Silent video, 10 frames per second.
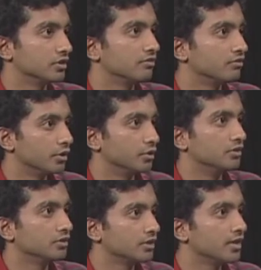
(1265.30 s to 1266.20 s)
and
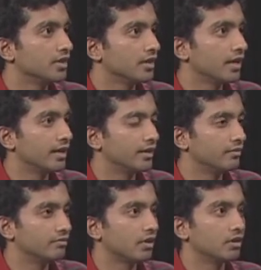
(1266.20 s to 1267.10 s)
fruits
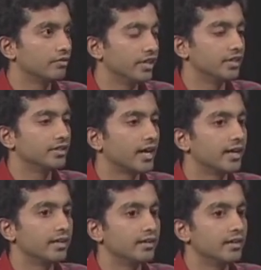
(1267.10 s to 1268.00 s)
and follow a vegan
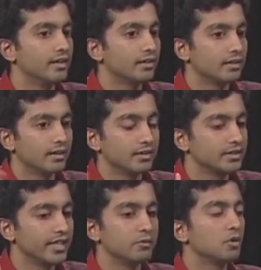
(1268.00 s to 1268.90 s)
diet, the
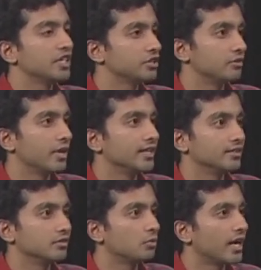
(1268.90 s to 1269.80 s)
same question
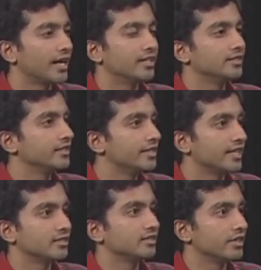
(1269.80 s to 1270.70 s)
arises. Why is it
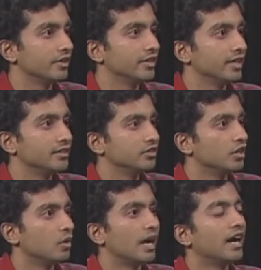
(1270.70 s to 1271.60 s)
necessary then to
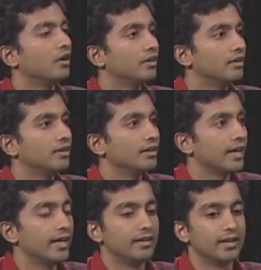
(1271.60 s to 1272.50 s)
go out
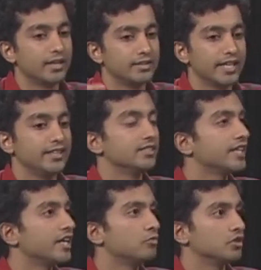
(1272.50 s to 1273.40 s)
and take this
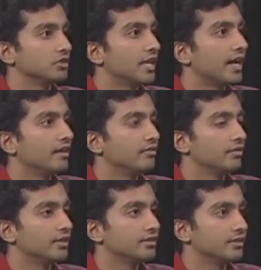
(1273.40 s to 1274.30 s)
animal's life
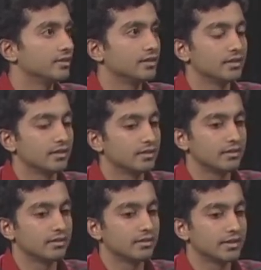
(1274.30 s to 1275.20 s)

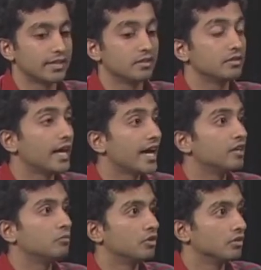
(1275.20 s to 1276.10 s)
that the
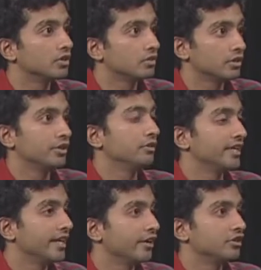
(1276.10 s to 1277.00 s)
animal
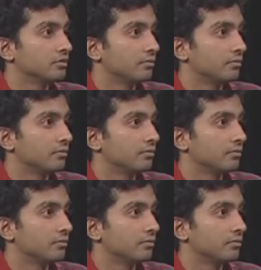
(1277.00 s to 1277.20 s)
clearly cares